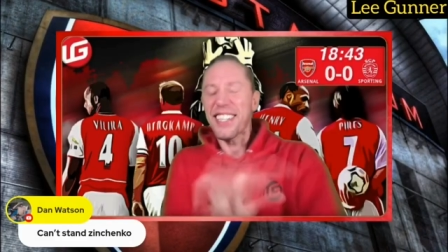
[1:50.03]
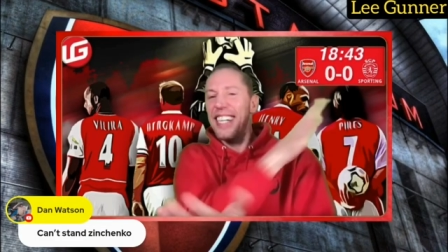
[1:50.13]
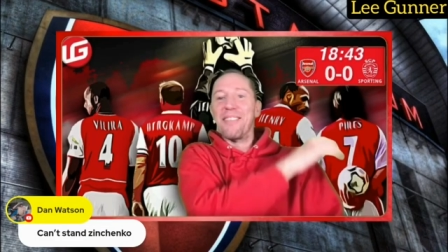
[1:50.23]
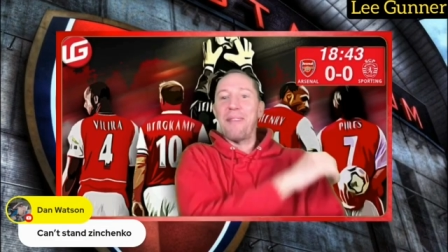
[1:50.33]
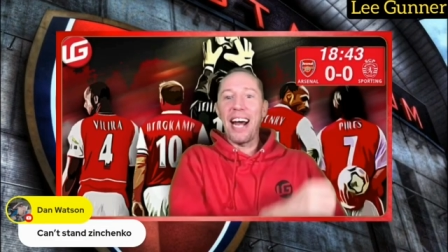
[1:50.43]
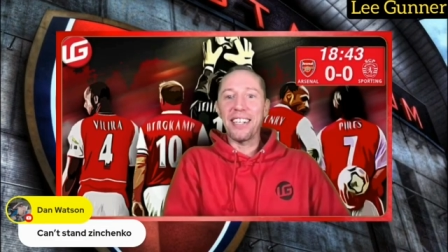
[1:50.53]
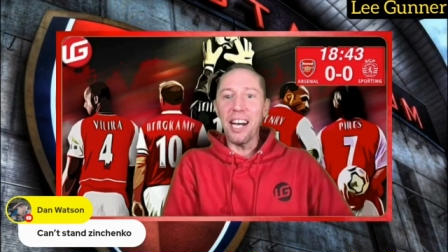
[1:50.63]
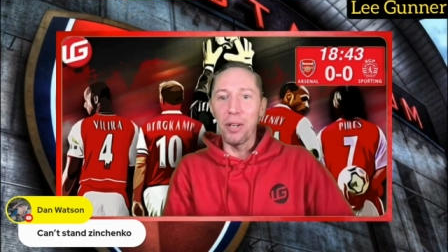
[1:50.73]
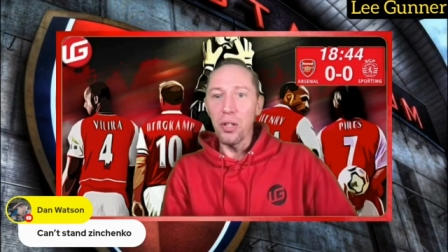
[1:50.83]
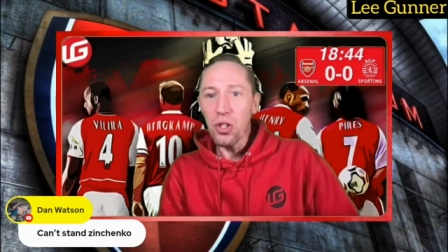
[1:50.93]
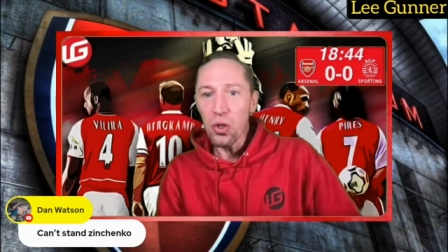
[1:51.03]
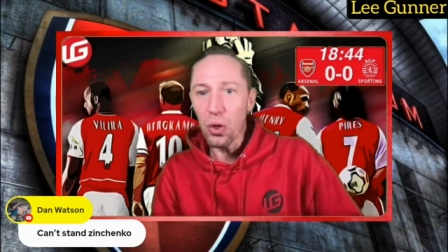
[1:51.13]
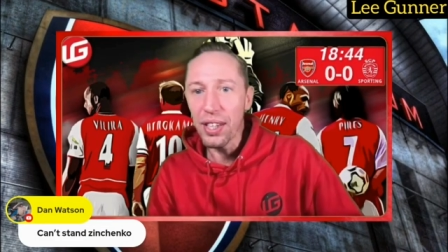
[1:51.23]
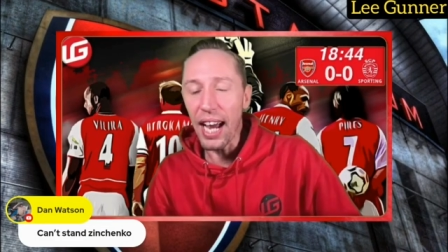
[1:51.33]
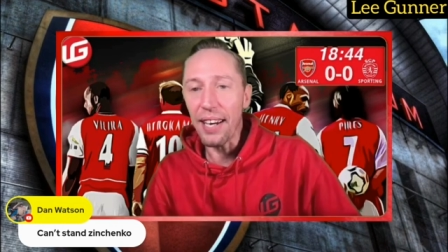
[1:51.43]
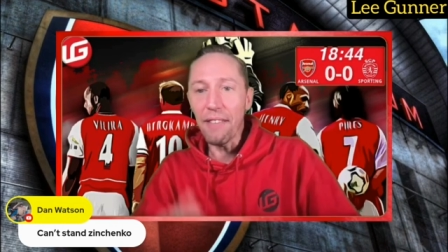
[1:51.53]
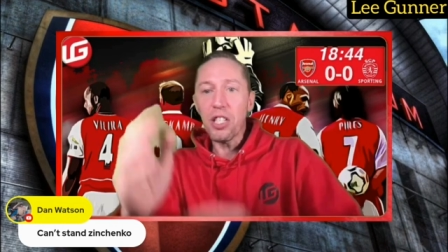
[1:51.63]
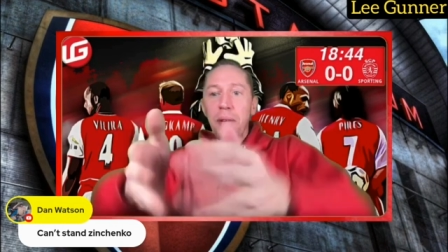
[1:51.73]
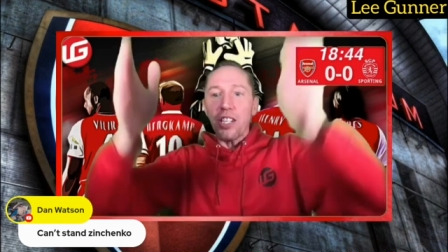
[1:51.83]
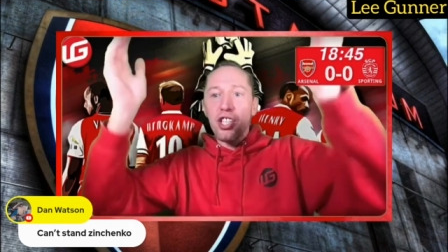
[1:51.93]
Latin, man. Come on, who scored that? They've
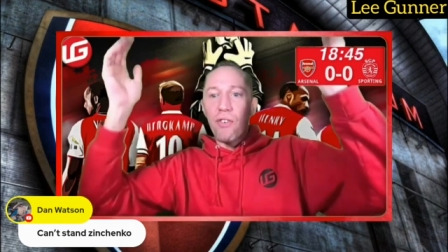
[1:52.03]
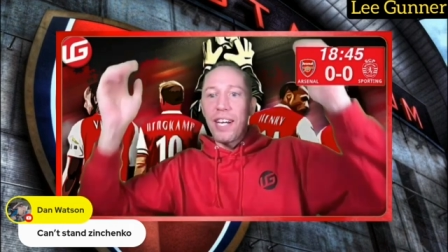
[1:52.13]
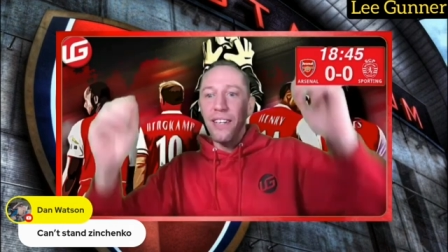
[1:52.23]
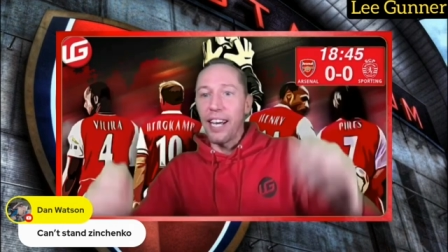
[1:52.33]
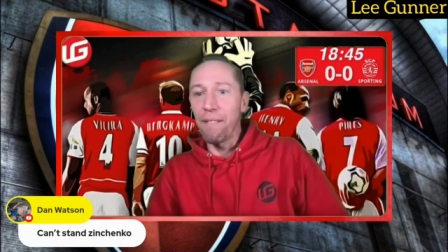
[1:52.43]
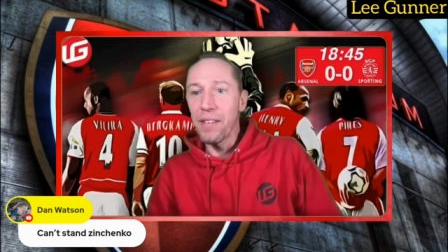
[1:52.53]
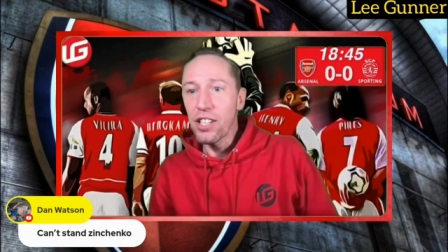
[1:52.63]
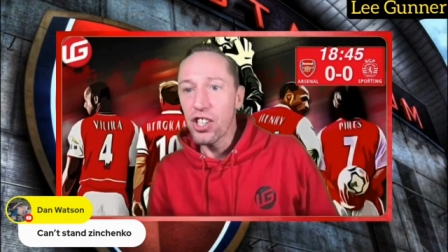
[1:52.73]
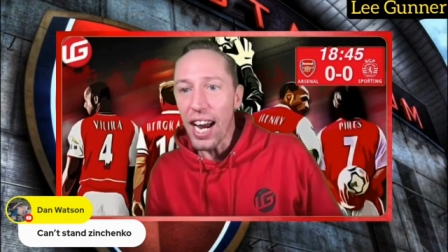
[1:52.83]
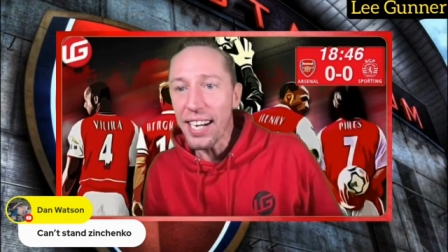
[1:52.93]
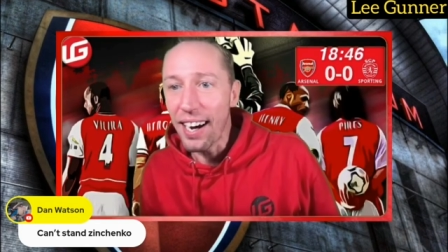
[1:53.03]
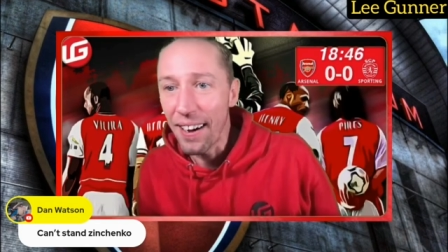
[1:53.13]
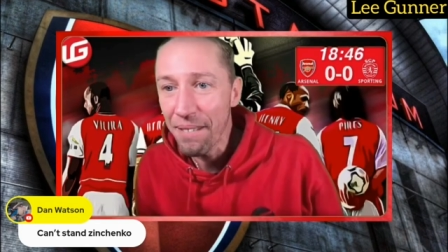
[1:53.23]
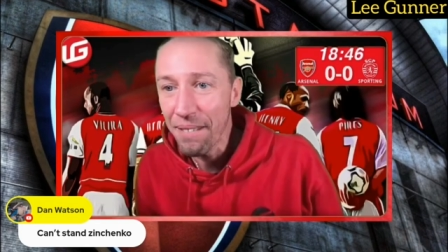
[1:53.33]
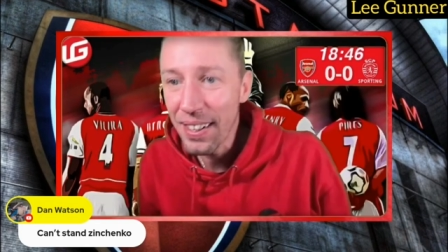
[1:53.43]
split screened it. Xhaka.